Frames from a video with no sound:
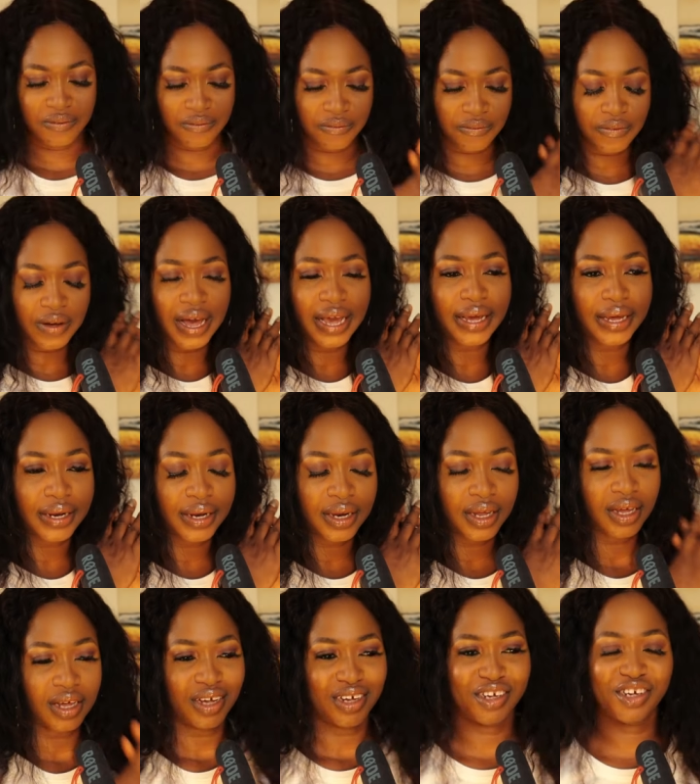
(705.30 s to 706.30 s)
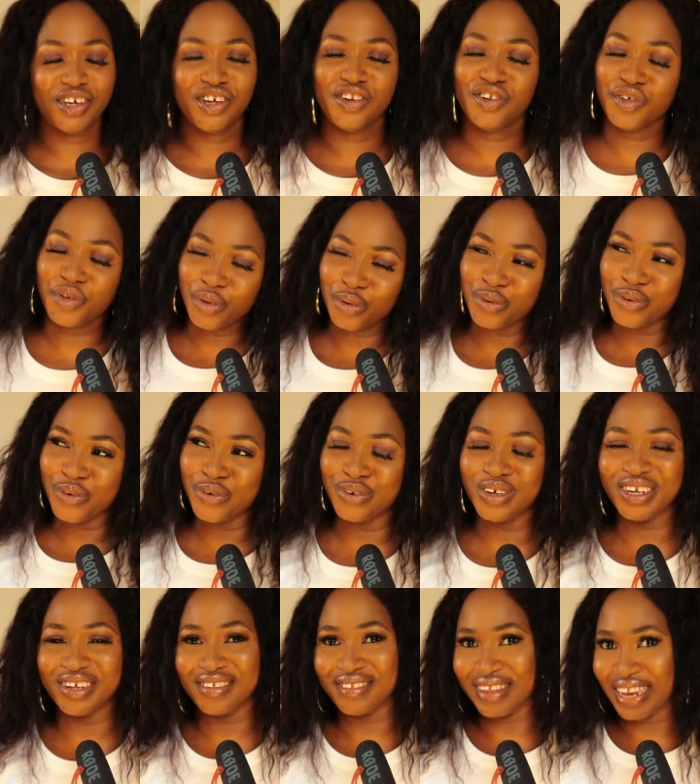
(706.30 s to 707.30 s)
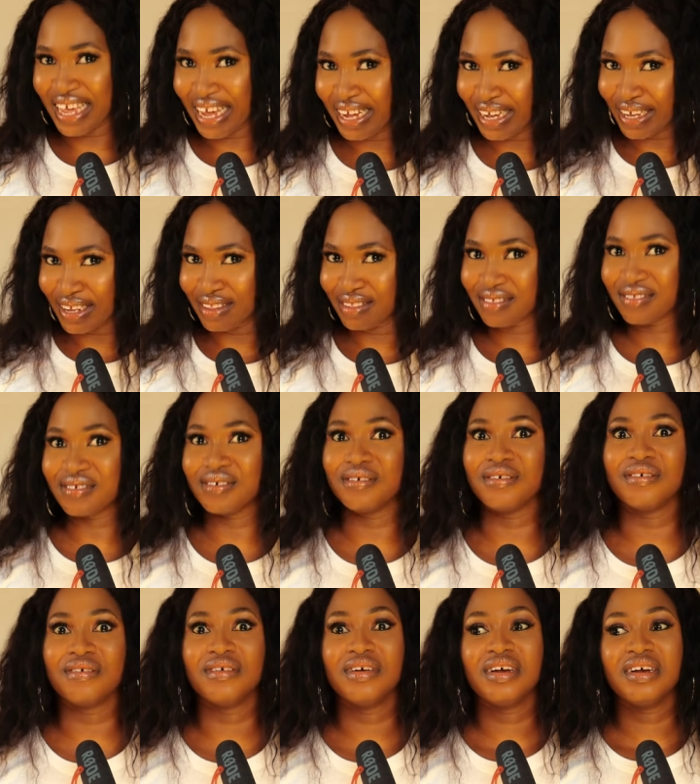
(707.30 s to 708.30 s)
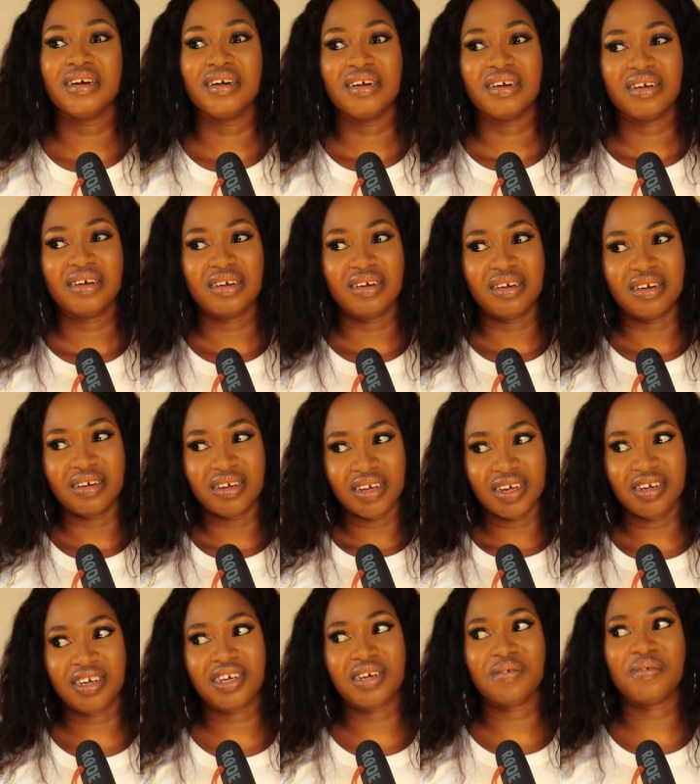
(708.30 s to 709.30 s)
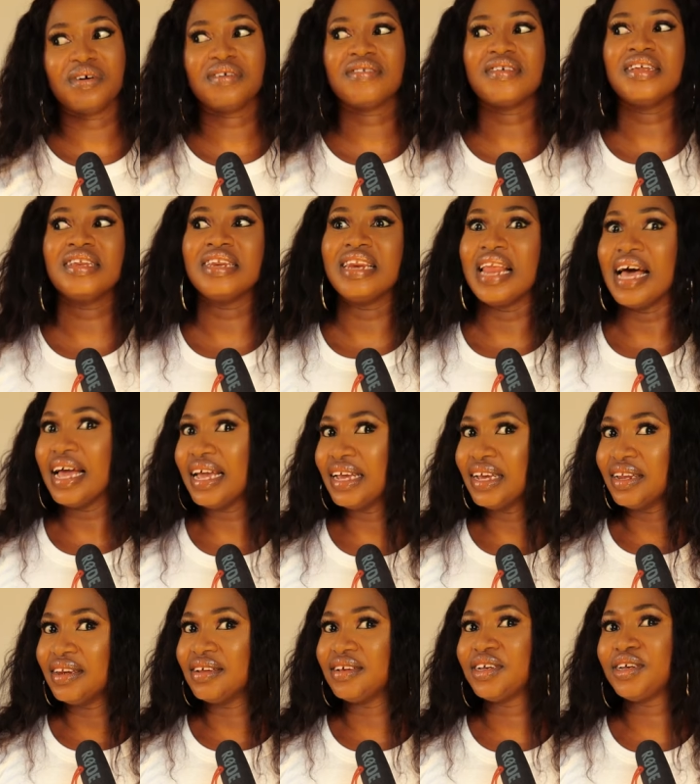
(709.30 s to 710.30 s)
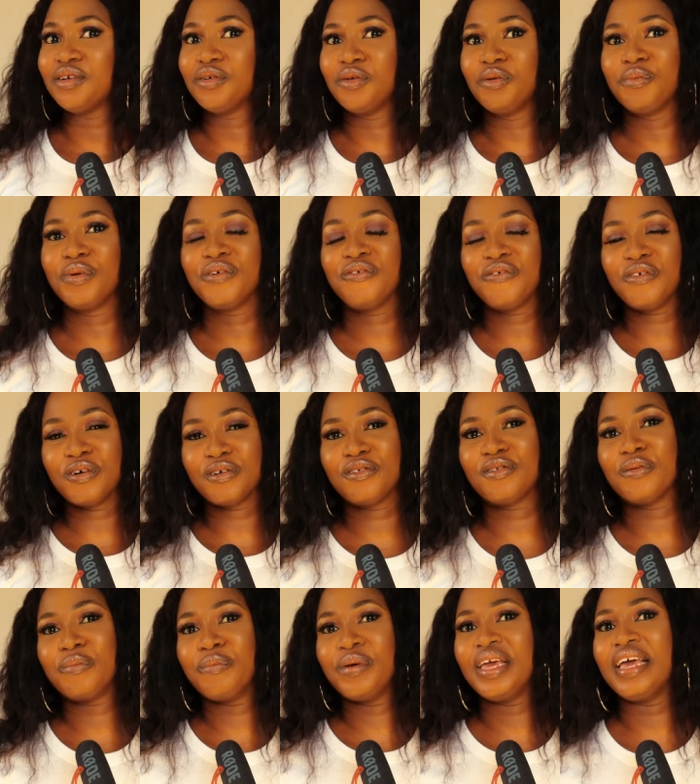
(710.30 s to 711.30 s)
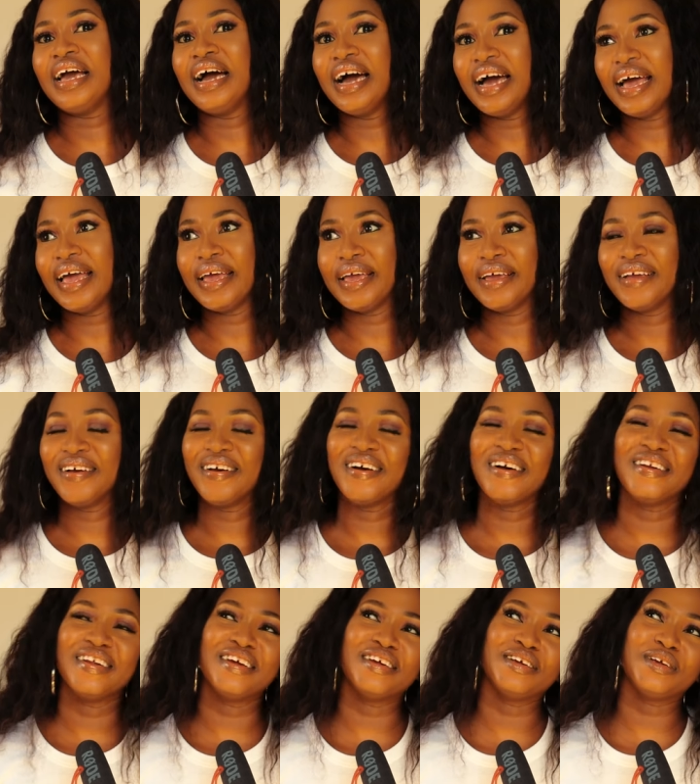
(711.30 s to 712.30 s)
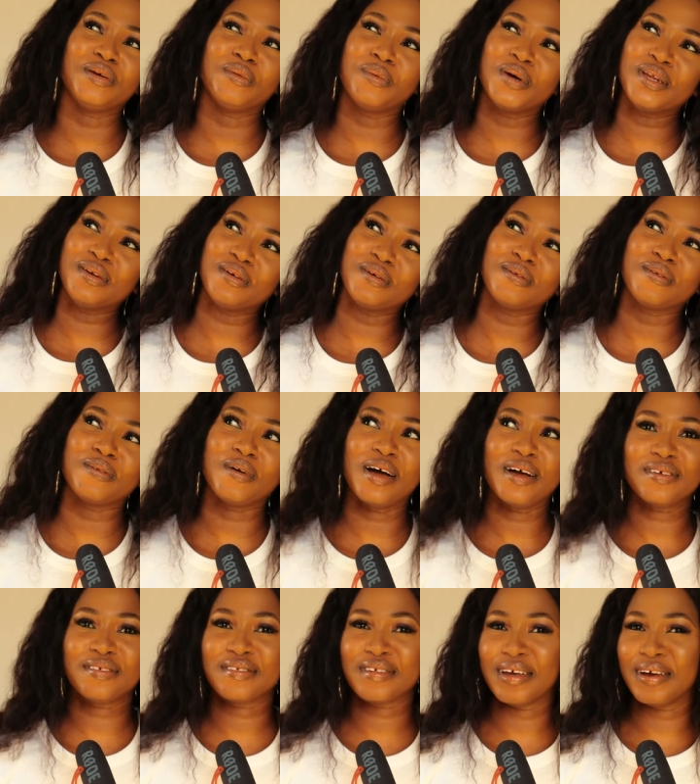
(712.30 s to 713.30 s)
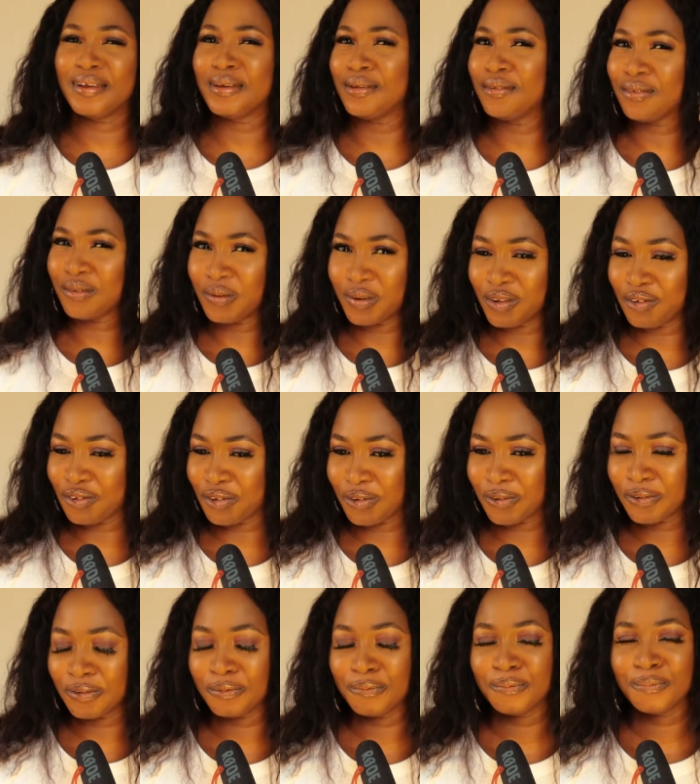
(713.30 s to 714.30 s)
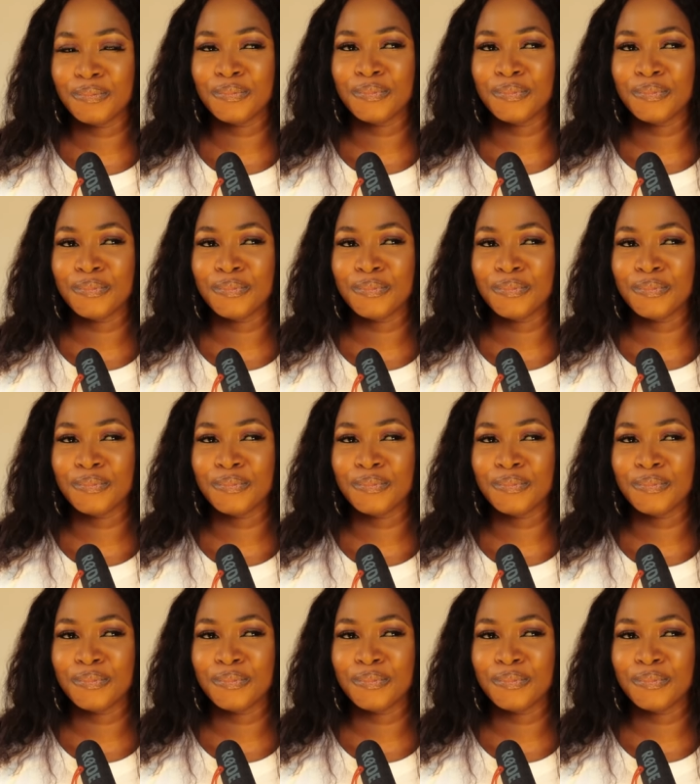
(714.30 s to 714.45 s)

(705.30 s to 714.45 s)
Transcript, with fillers: Fine. She told you she's lying. So if she wasn't lying, she will be forced to pay high. And then she went on to ask her this question.